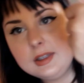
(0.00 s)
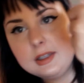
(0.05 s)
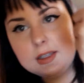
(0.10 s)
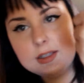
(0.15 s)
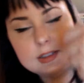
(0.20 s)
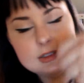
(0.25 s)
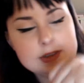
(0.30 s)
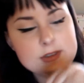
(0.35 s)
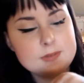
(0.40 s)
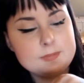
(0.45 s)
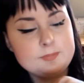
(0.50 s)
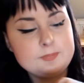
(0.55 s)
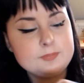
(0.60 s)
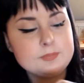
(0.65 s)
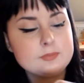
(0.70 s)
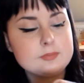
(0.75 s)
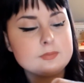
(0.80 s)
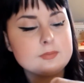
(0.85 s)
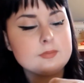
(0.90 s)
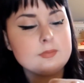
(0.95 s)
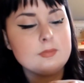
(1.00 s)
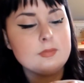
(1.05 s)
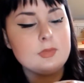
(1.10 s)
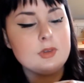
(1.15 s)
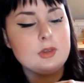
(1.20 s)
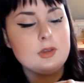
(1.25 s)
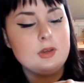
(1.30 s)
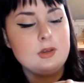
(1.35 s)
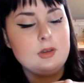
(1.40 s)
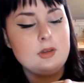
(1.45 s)
this
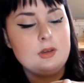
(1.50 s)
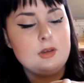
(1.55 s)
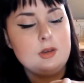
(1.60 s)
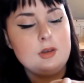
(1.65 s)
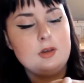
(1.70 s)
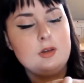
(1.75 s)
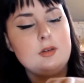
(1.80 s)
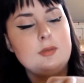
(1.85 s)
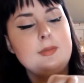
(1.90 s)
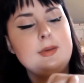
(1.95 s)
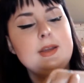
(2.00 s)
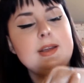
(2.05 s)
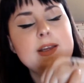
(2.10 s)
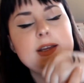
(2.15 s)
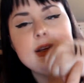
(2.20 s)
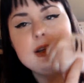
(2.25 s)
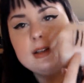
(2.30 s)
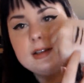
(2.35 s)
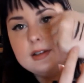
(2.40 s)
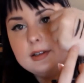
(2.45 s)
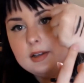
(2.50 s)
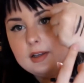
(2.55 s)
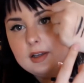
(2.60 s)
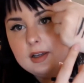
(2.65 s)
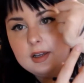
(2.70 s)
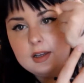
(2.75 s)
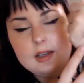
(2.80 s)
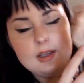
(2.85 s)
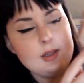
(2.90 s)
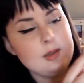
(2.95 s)
um, it
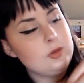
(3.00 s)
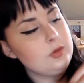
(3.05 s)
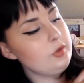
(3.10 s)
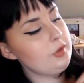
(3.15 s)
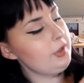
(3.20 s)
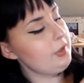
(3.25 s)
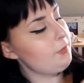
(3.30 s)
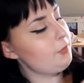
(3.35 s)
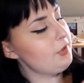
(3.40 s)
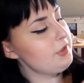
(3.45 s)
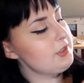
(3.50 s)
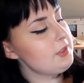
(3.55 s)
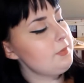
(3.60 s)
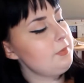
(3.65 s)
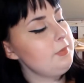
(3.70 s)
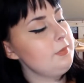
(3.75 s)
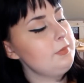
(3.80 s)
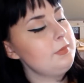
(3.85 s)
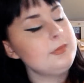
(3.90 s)
it, it